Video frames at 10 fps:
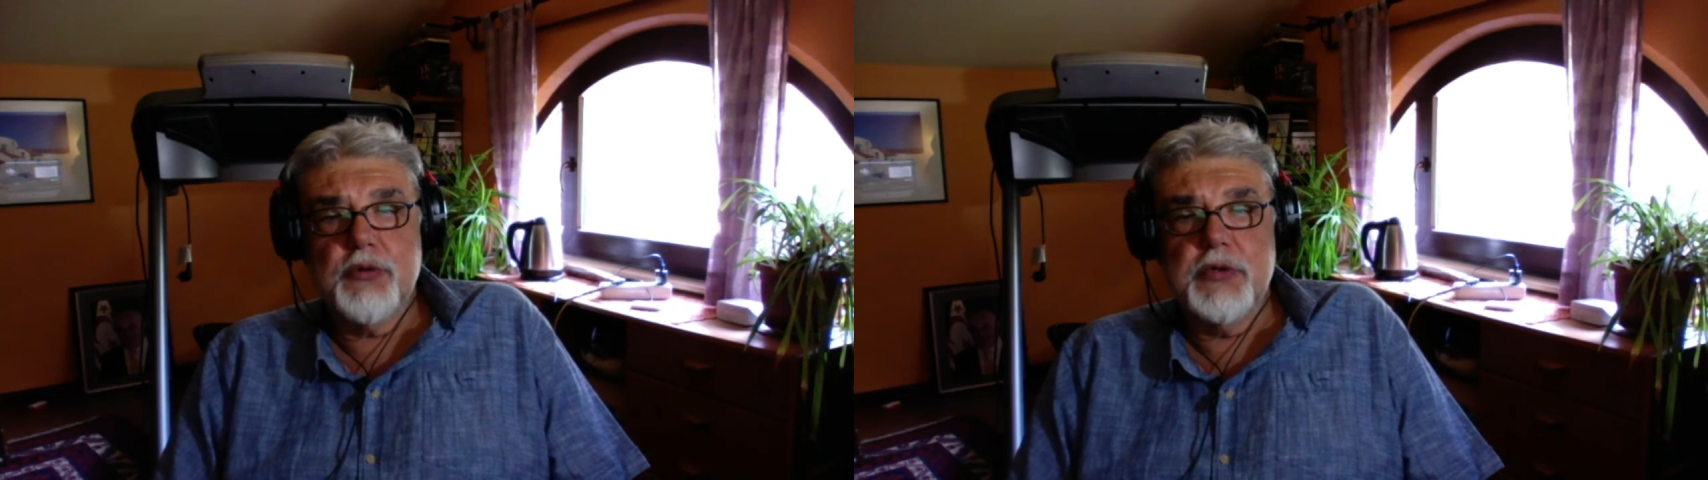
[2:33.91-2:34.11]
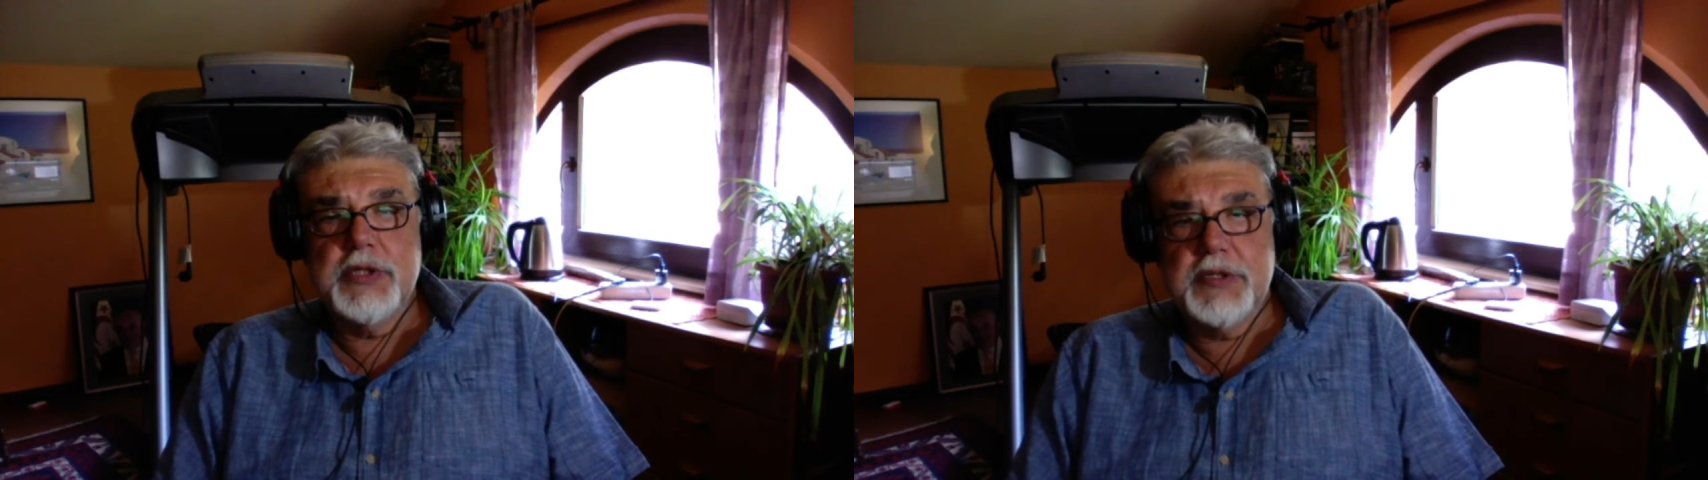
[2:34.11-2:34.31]

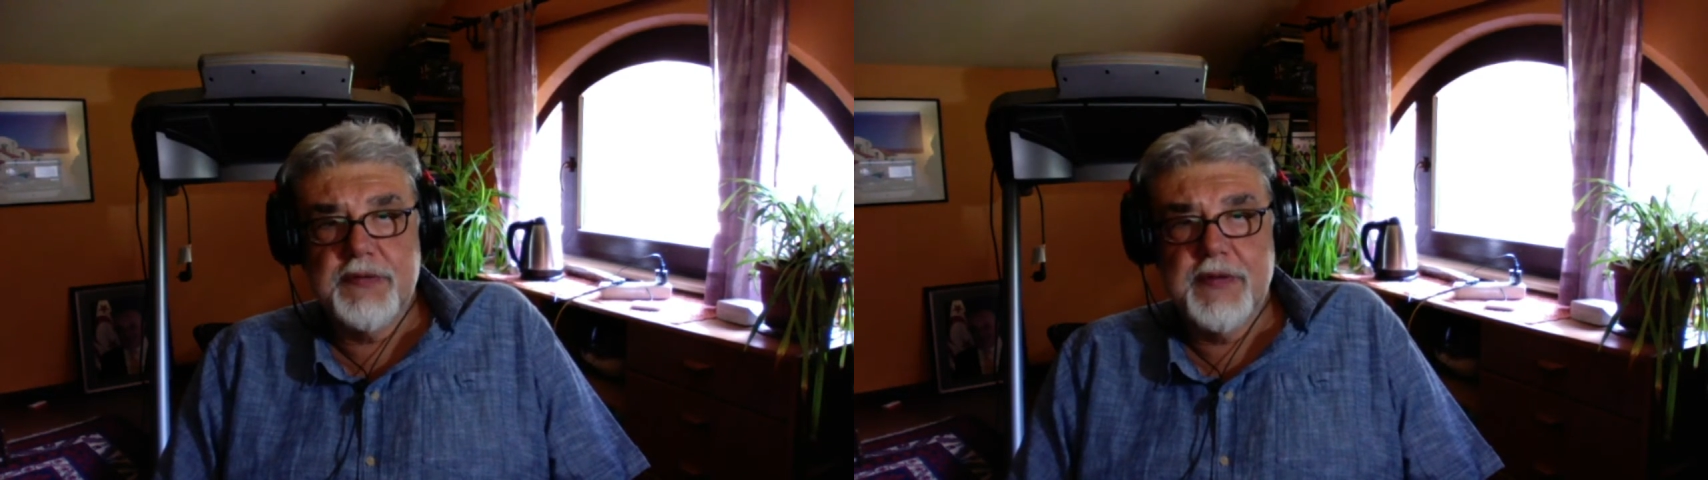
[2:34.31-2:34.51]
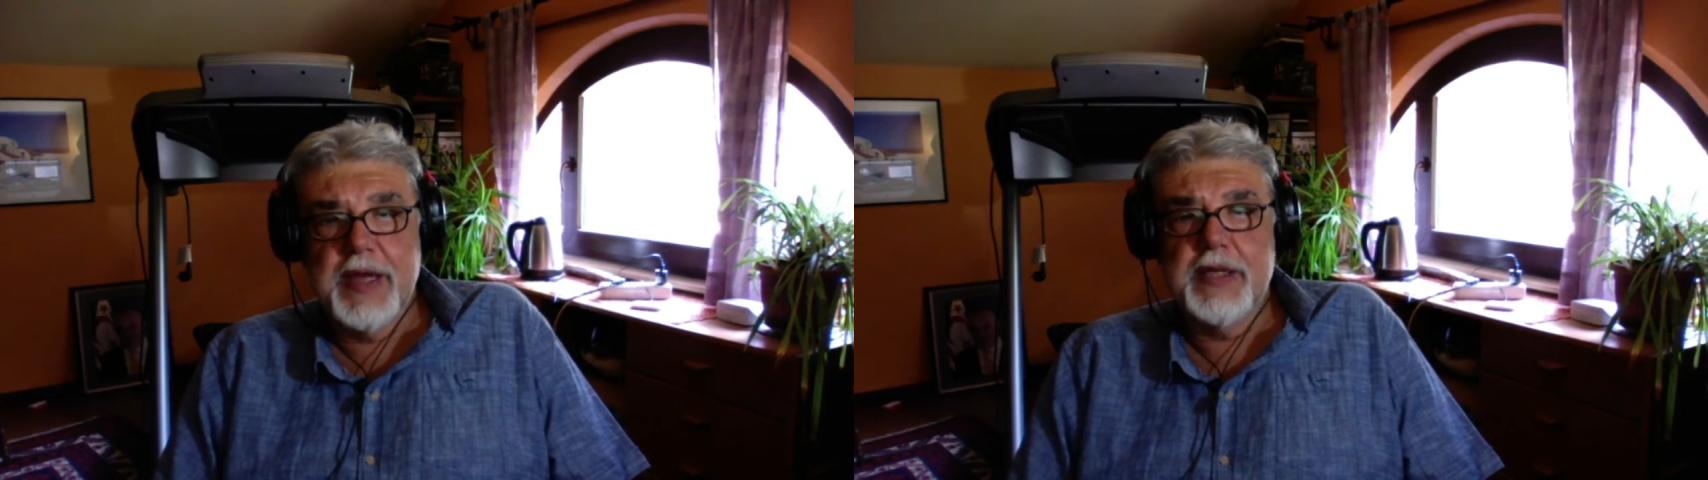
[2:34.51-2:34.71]

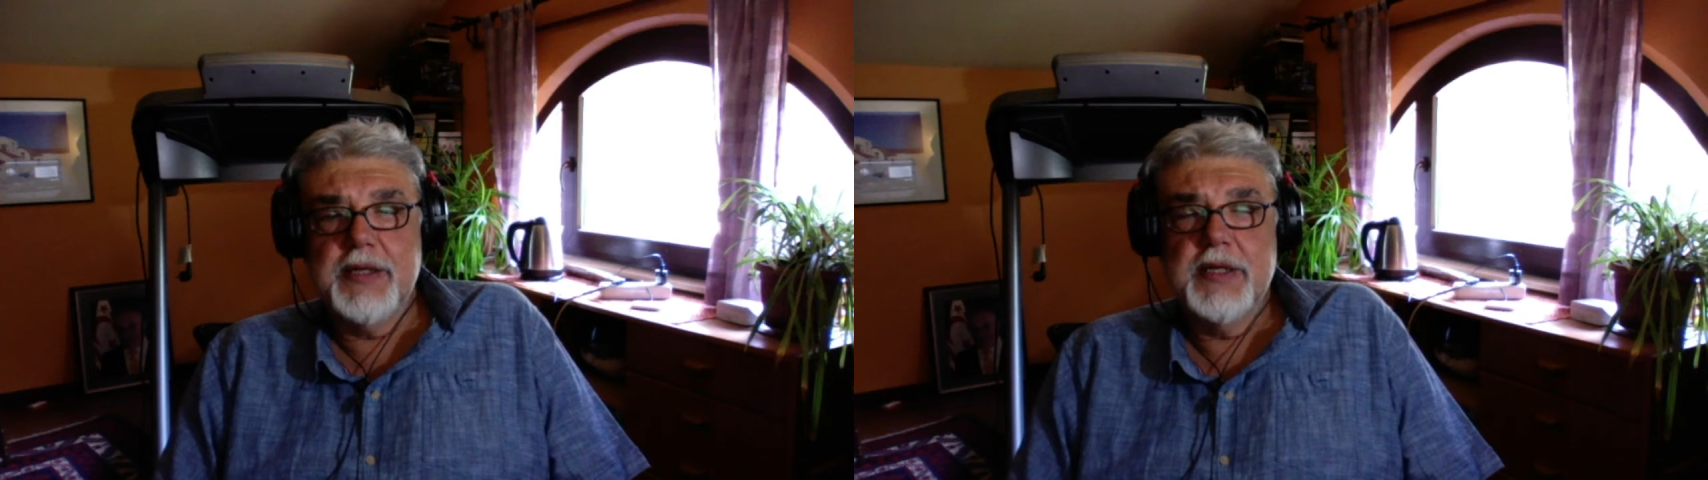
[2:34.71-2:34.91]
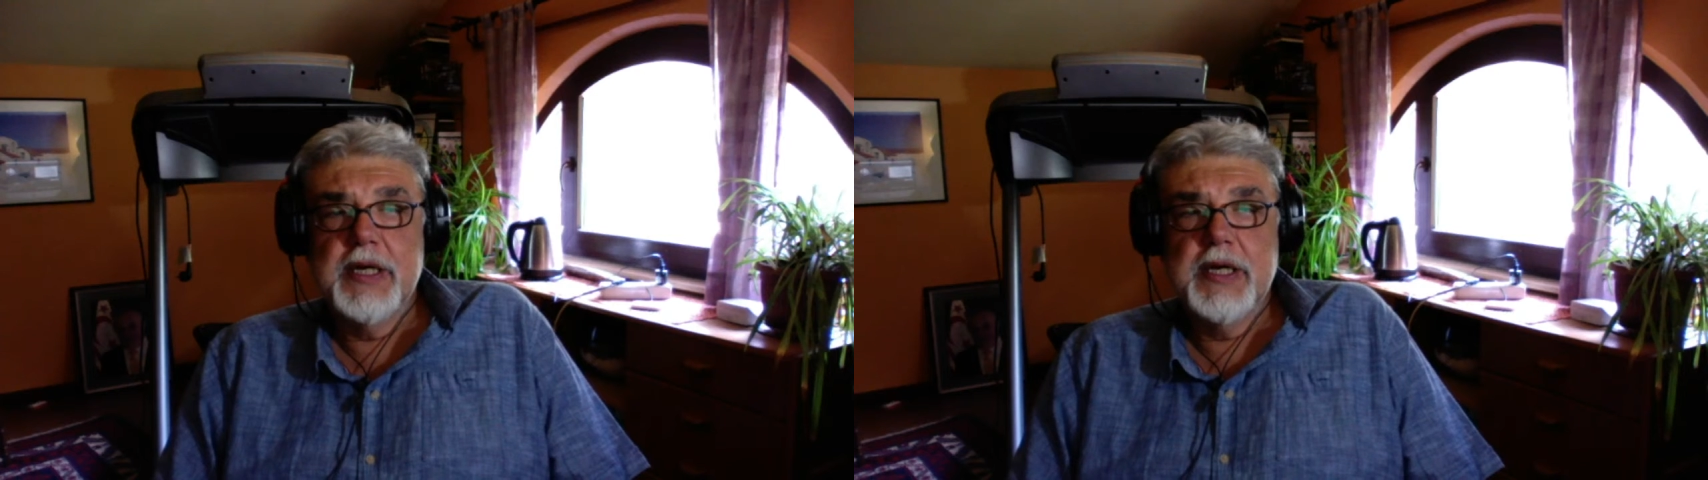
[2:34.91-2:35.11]
intervene
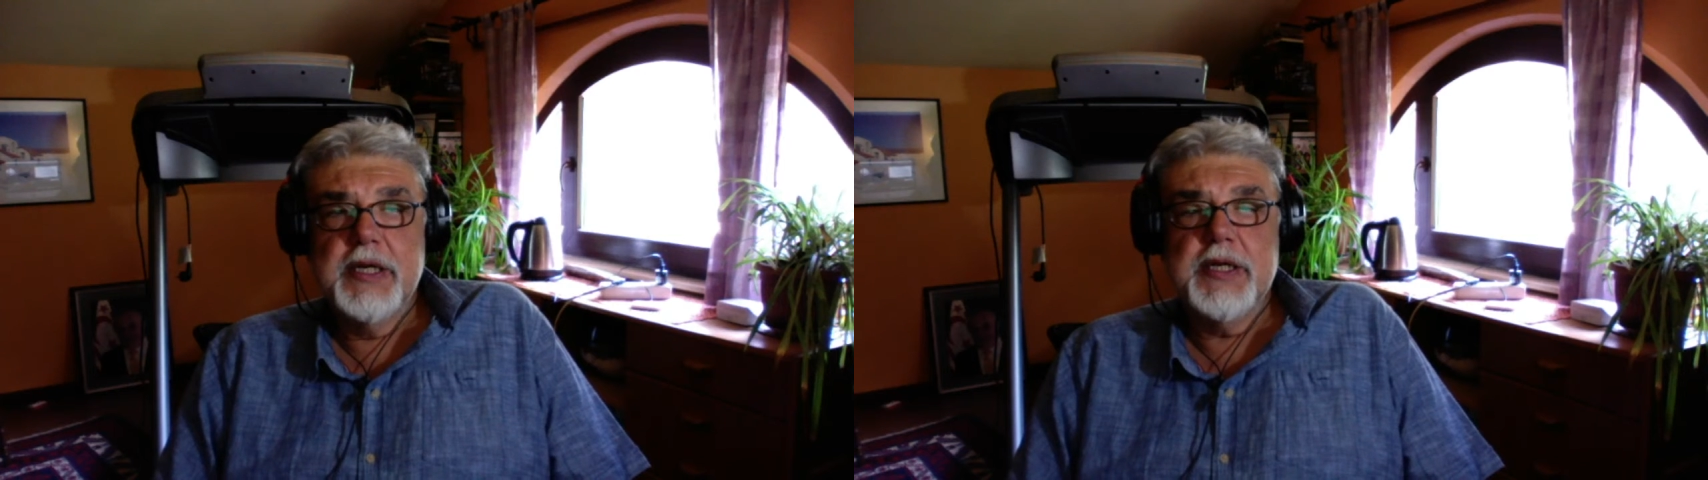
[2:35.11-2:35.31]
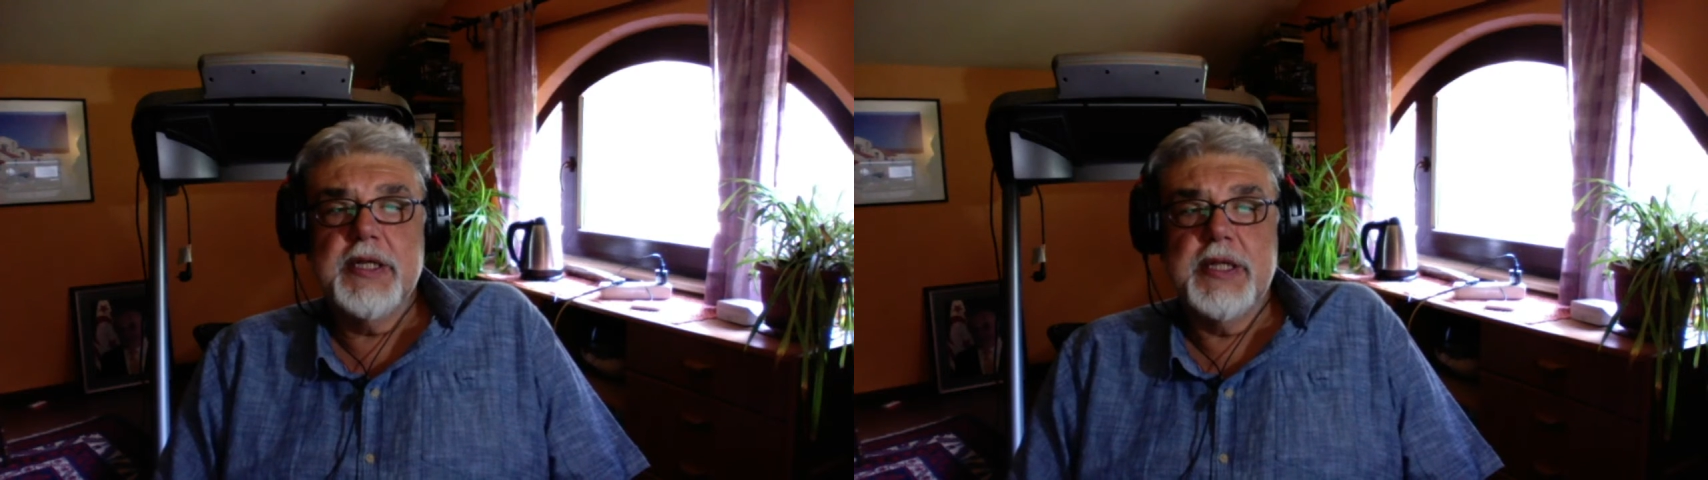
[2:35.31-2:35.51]

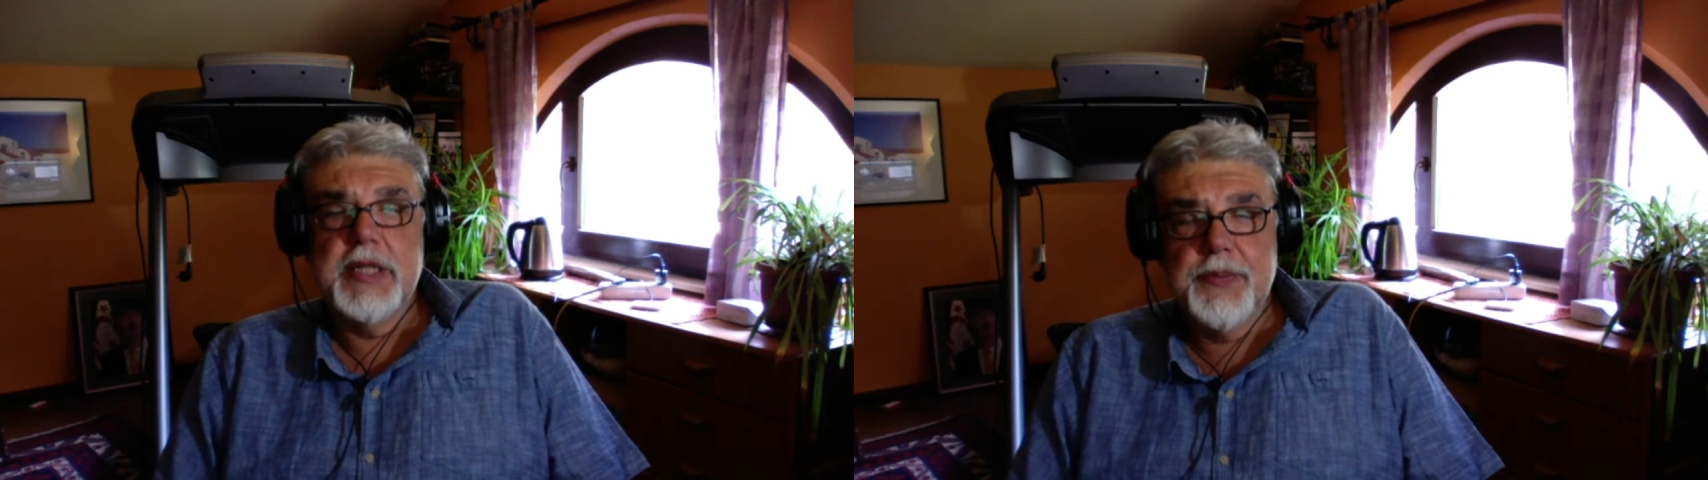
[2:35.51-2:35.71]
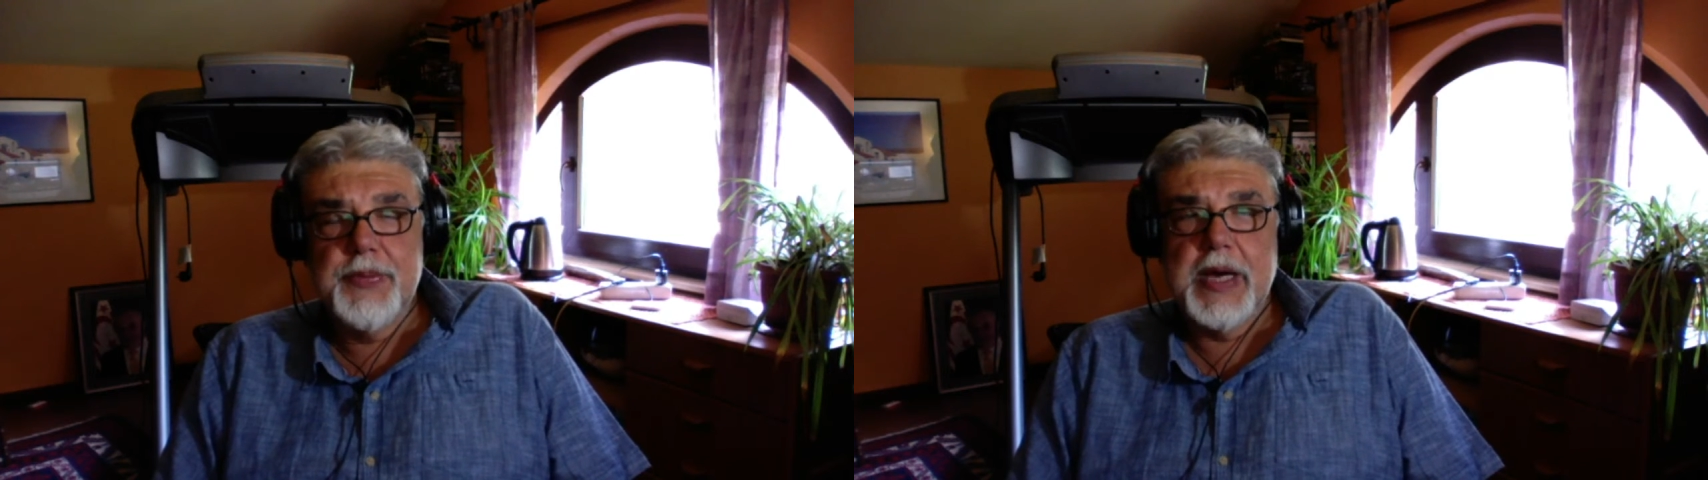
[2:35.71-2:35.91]
in
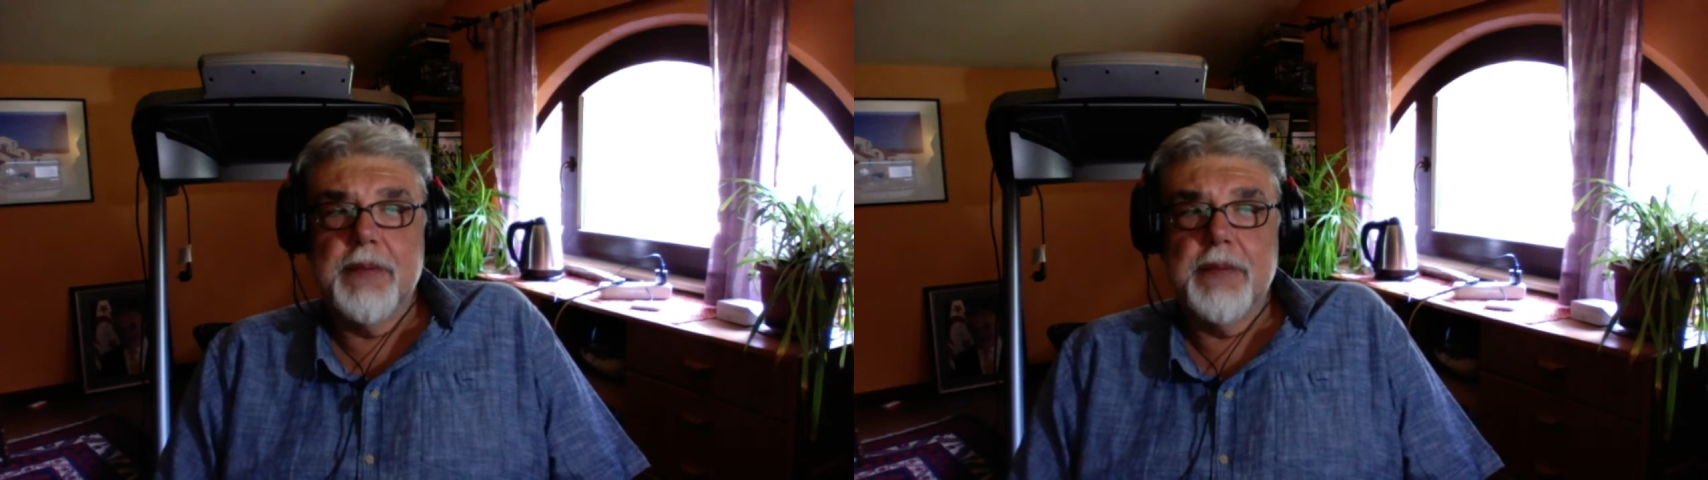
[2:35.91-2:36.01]
Libya.